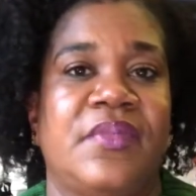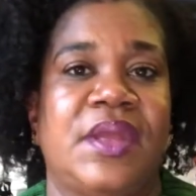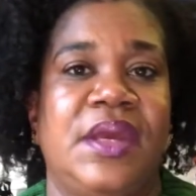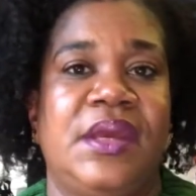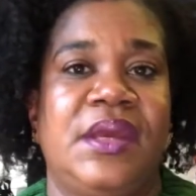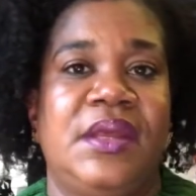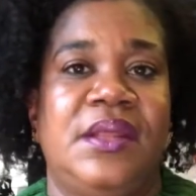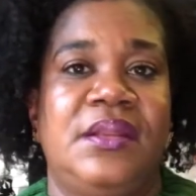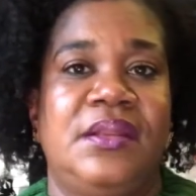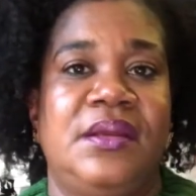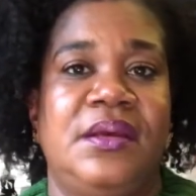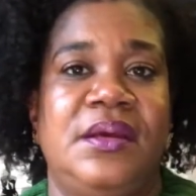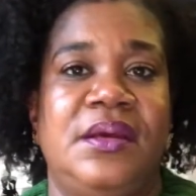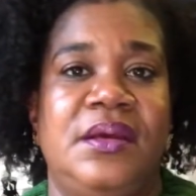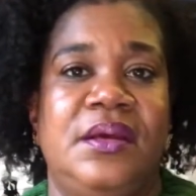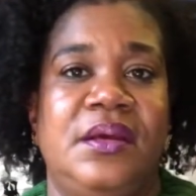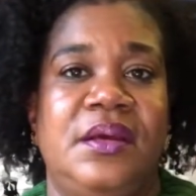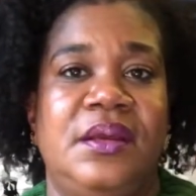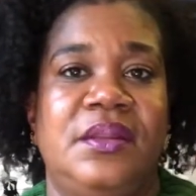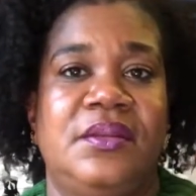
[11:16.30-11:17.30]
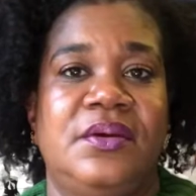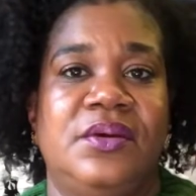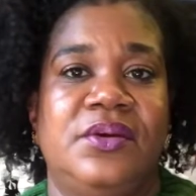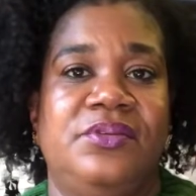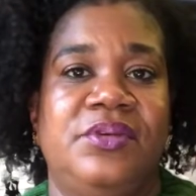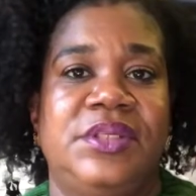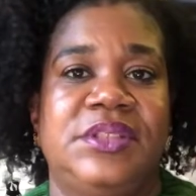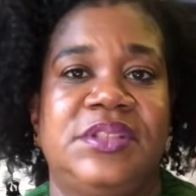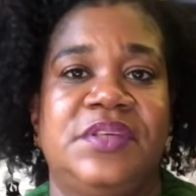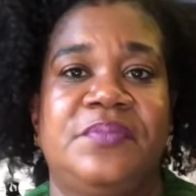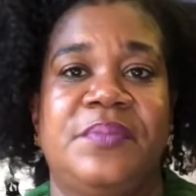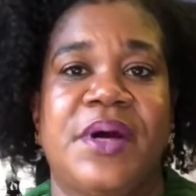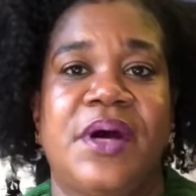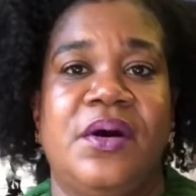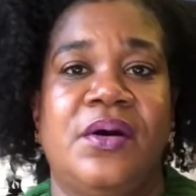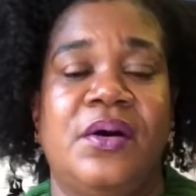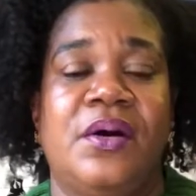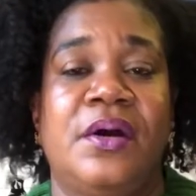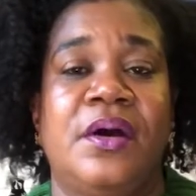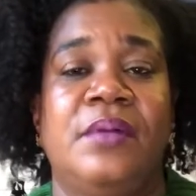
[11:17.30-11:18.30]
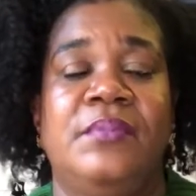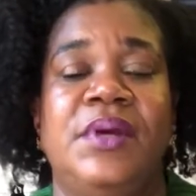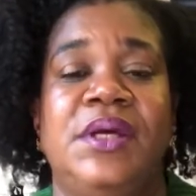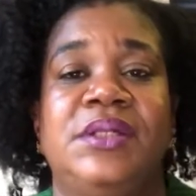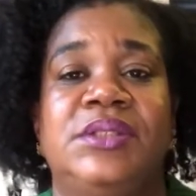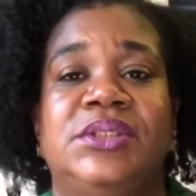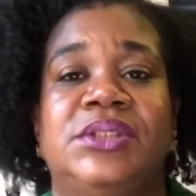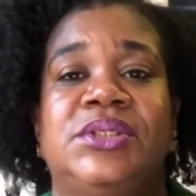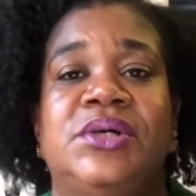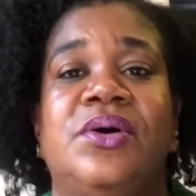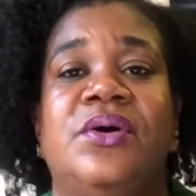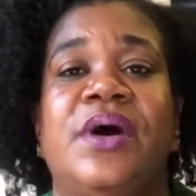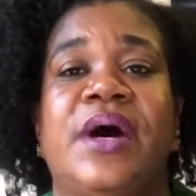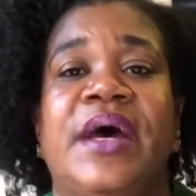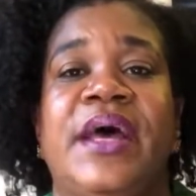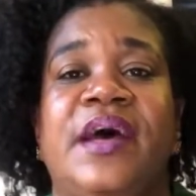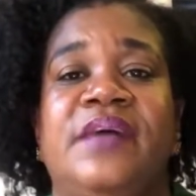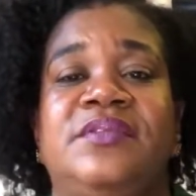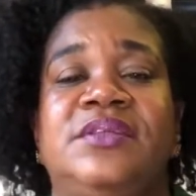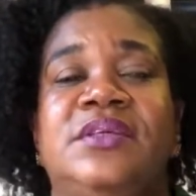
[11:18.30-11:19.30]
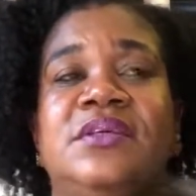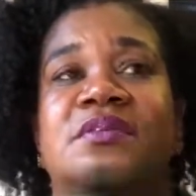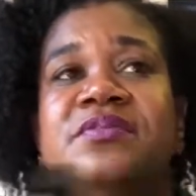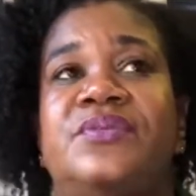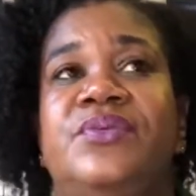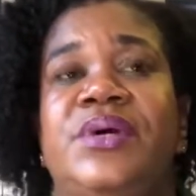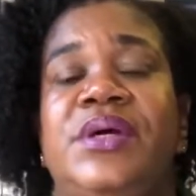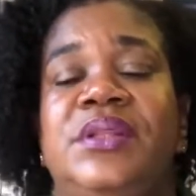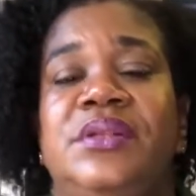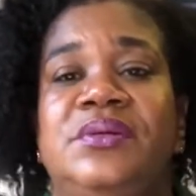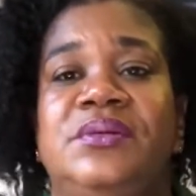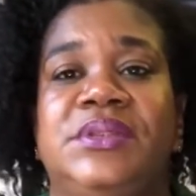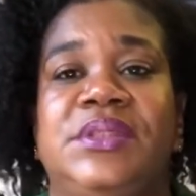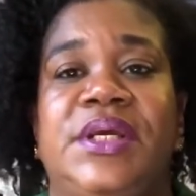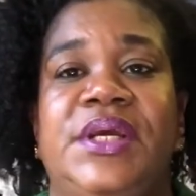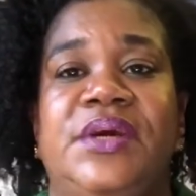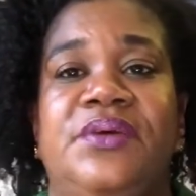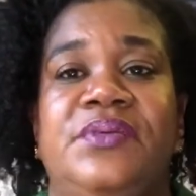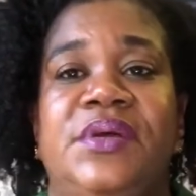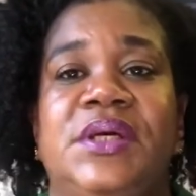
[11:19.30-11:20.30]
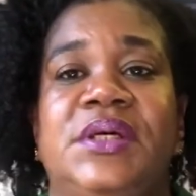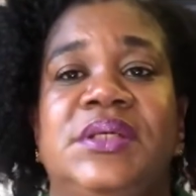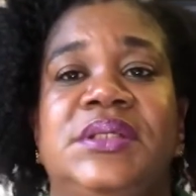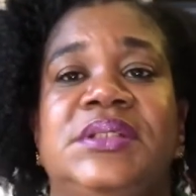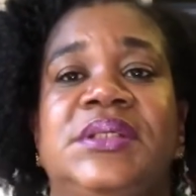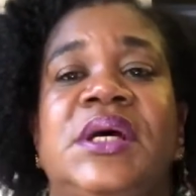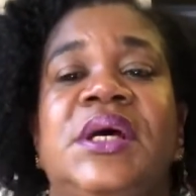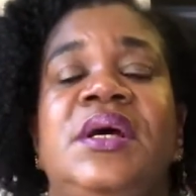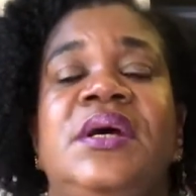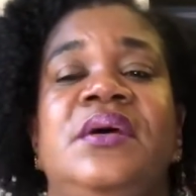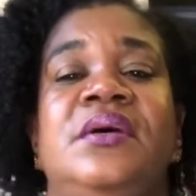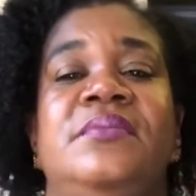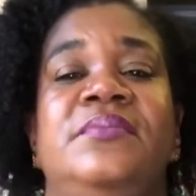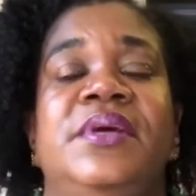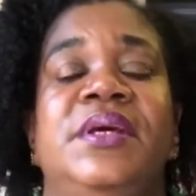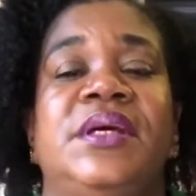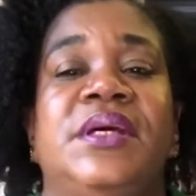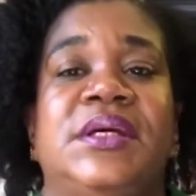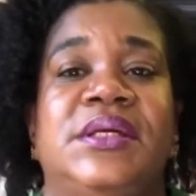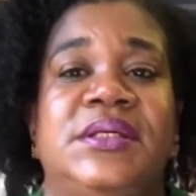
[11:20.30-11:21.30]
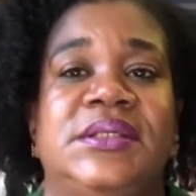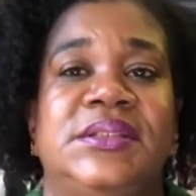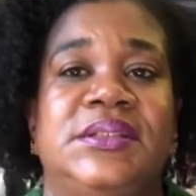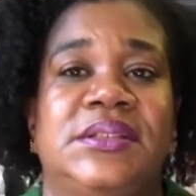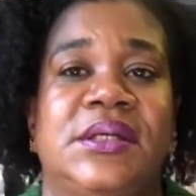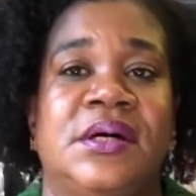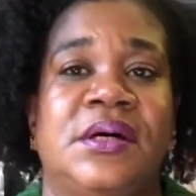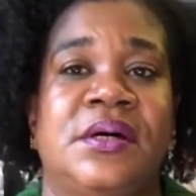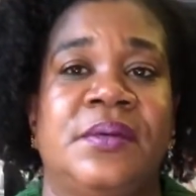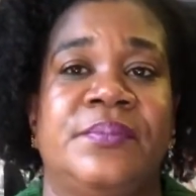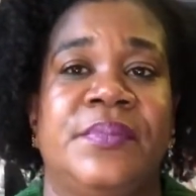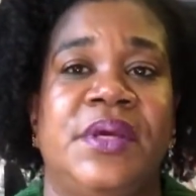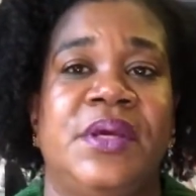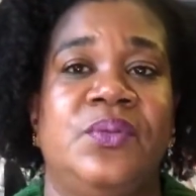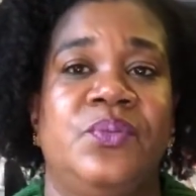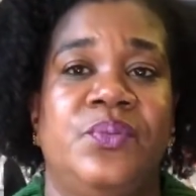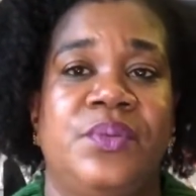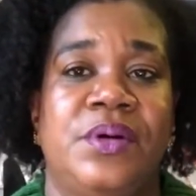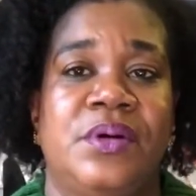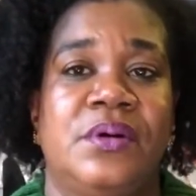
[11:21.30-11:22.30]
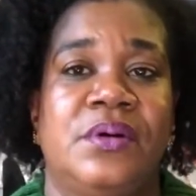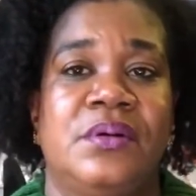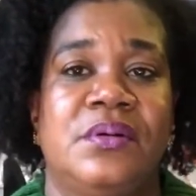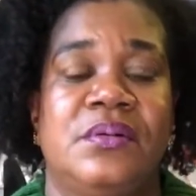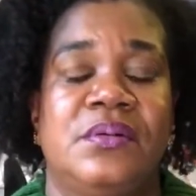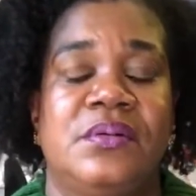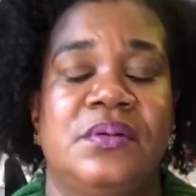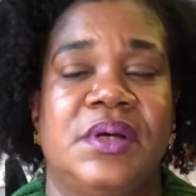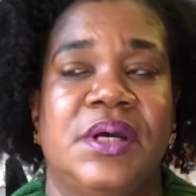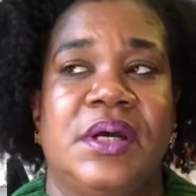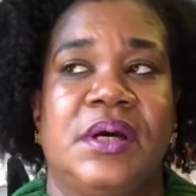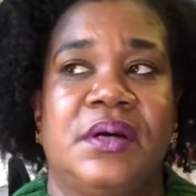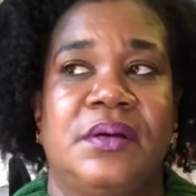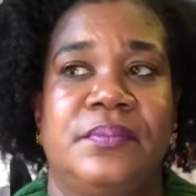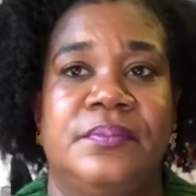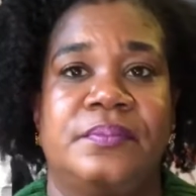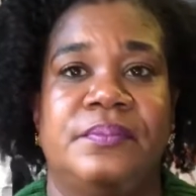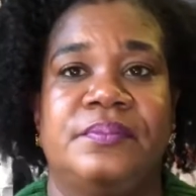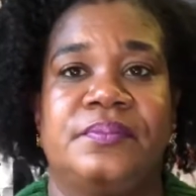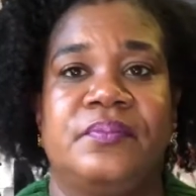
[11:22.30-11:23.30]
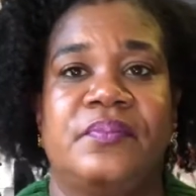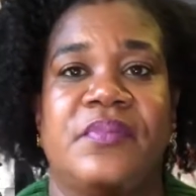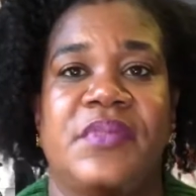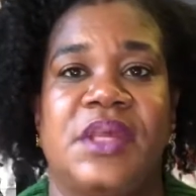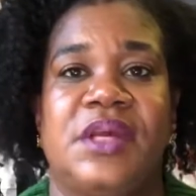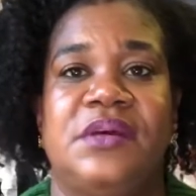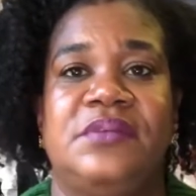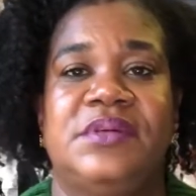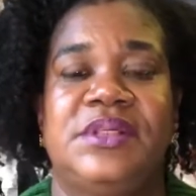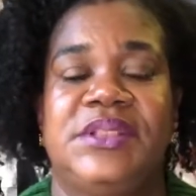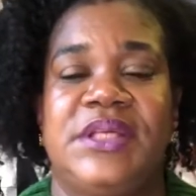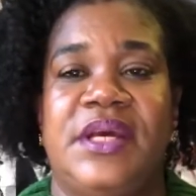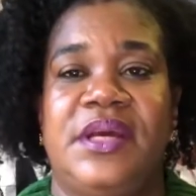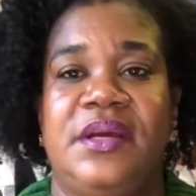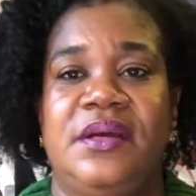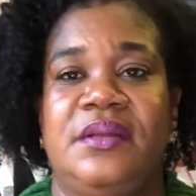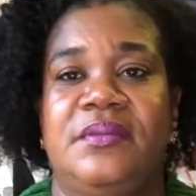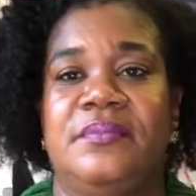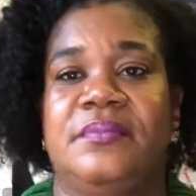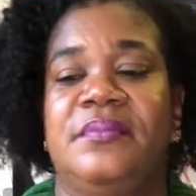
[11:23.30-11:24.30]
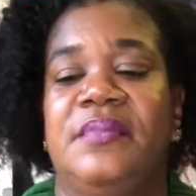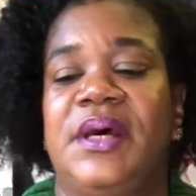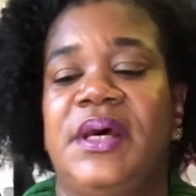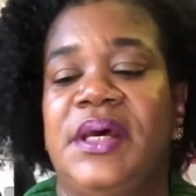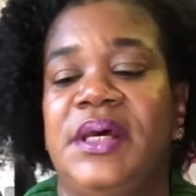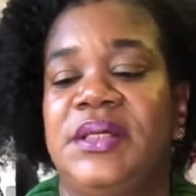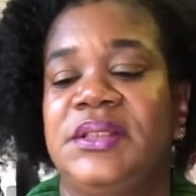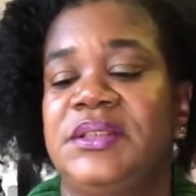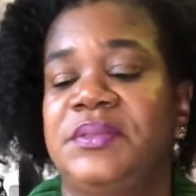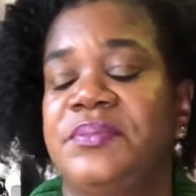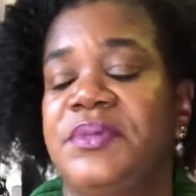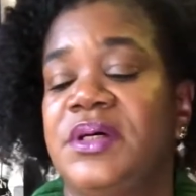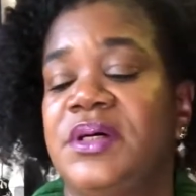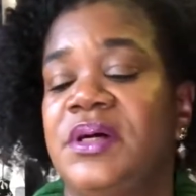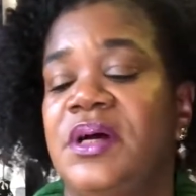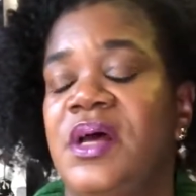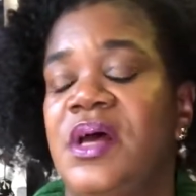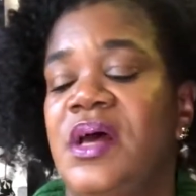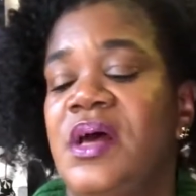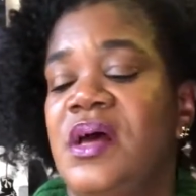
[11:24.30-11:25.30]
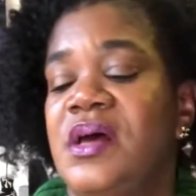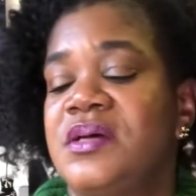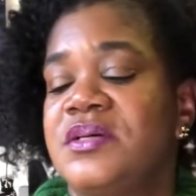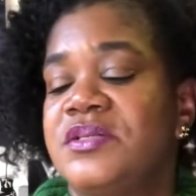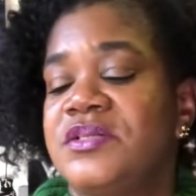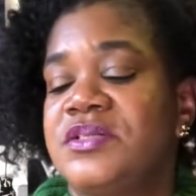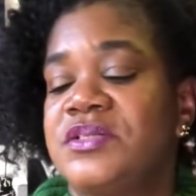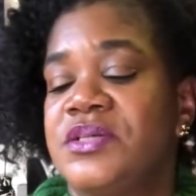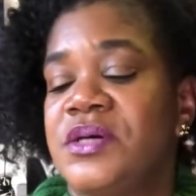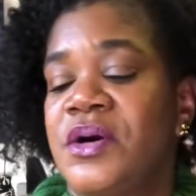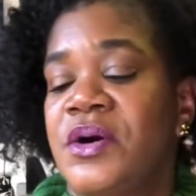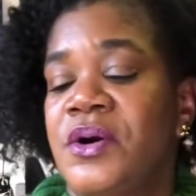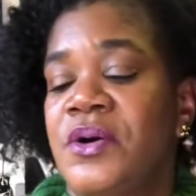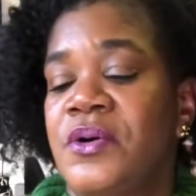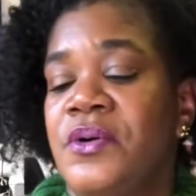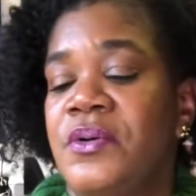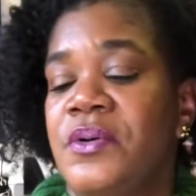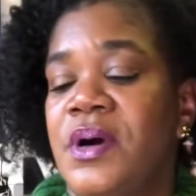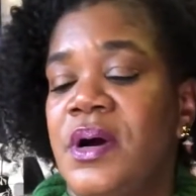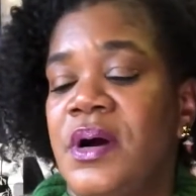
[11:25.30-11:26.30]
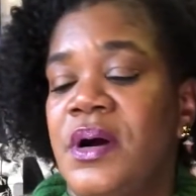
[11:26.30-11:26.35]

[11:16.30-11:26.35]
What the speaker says: in the crease of my arm, and so I have to avoid those areas because it will irritate my eczema. So